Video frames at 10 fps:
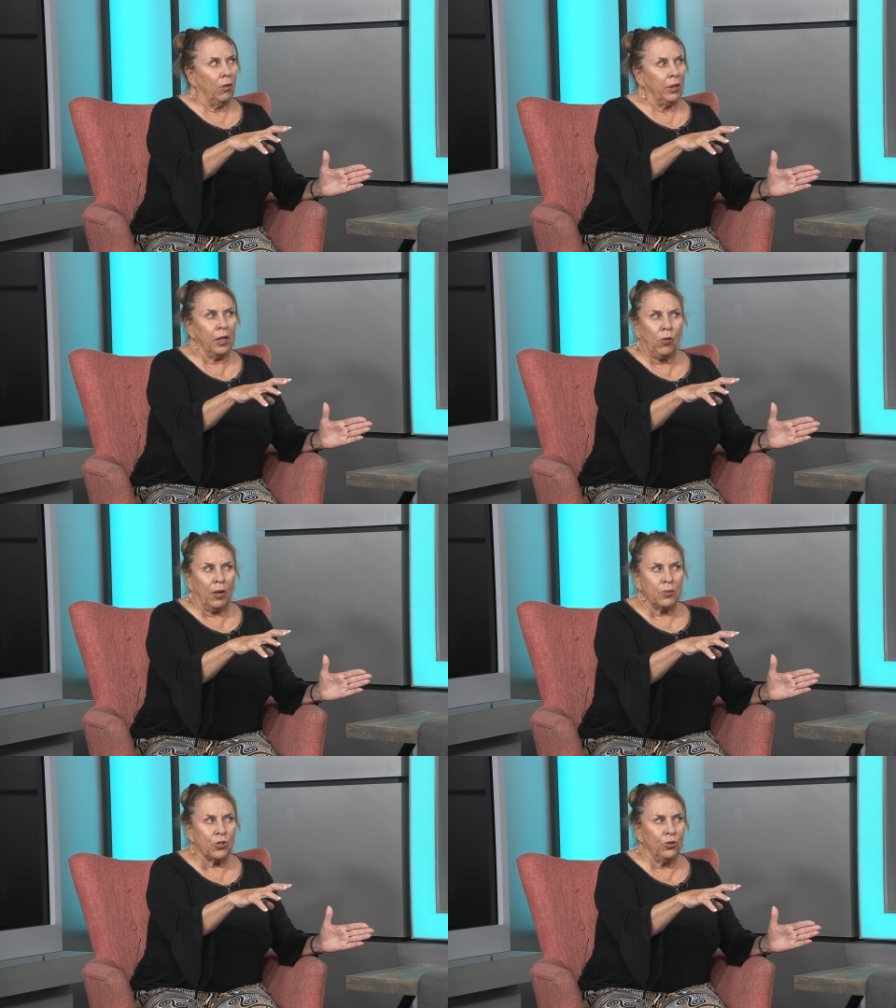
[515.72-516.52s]
equal
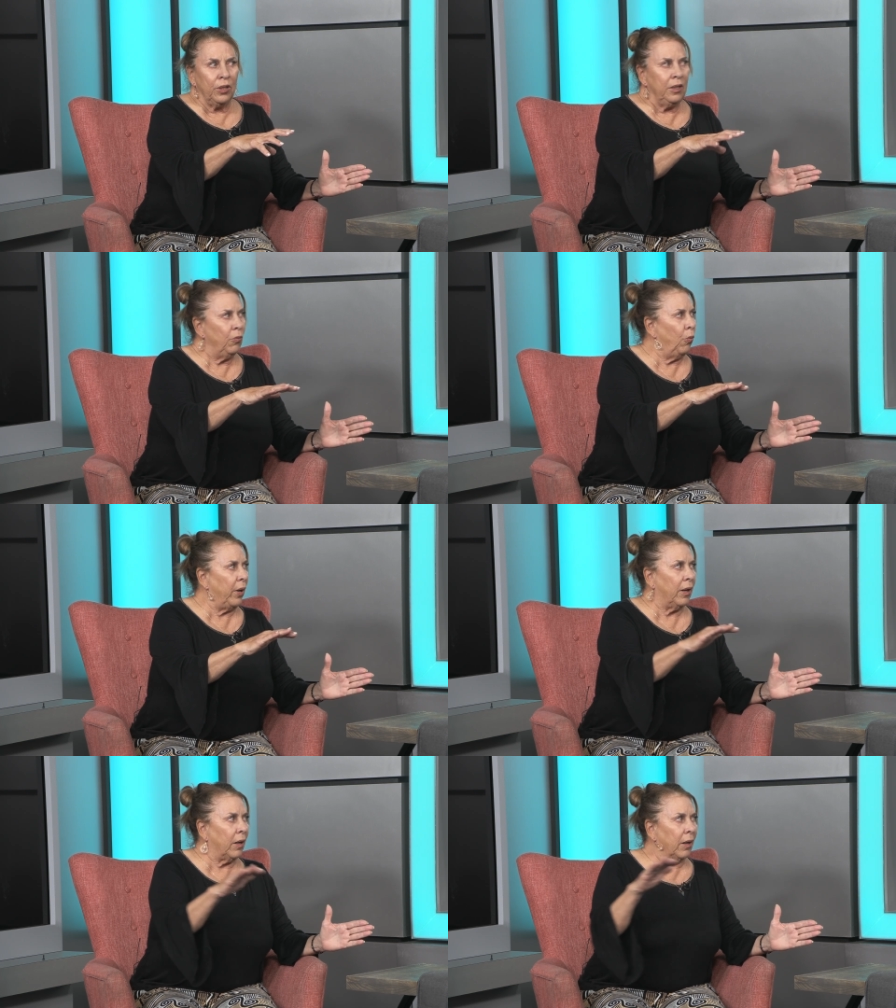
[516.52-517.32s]
opportunity,
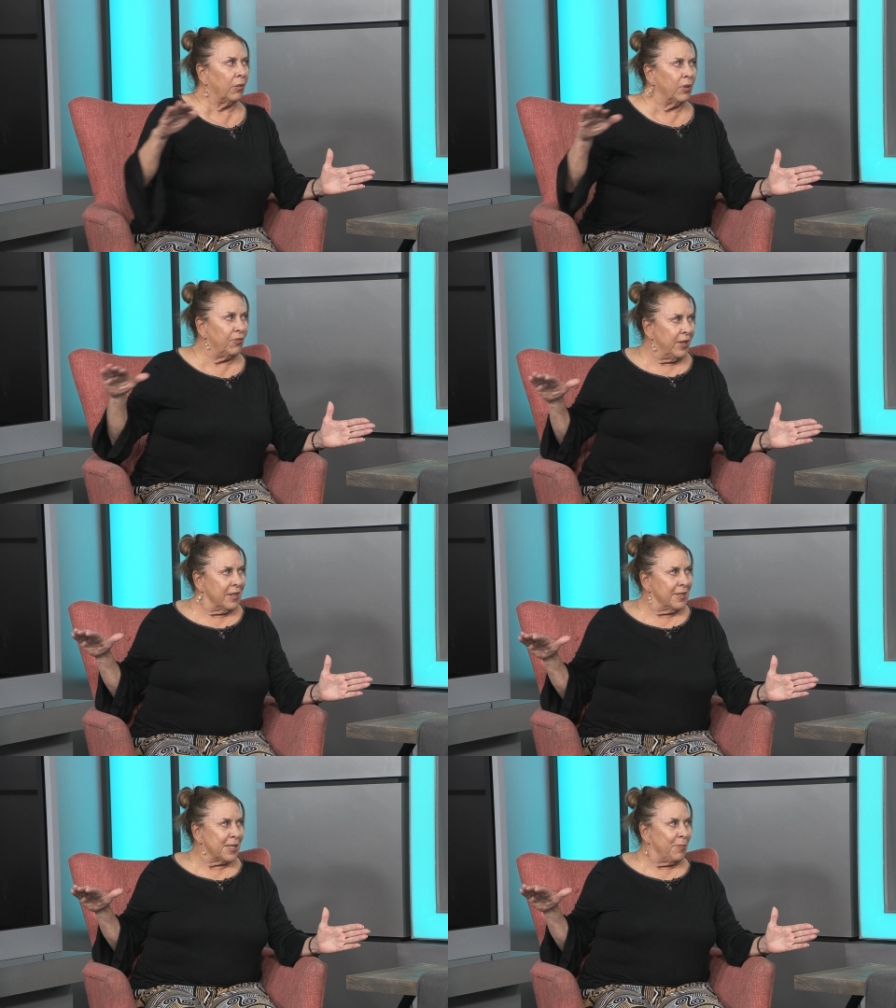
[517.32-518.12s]
where are we
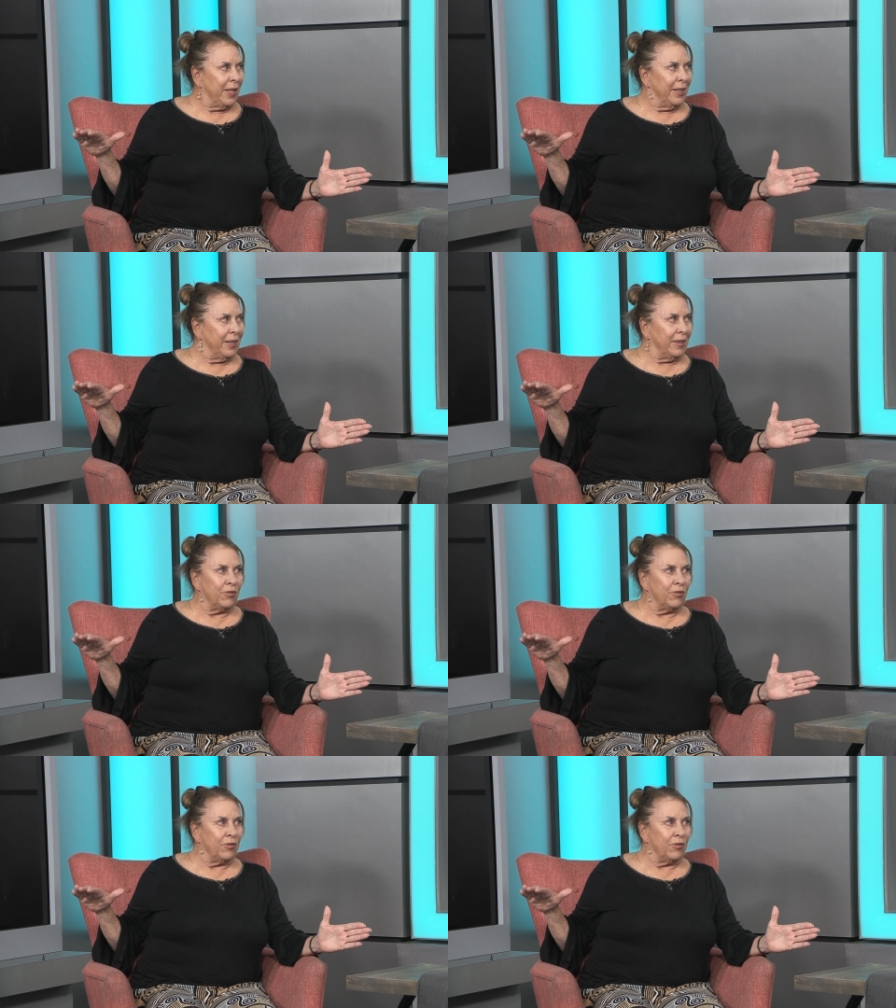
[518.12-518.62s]
finding this money?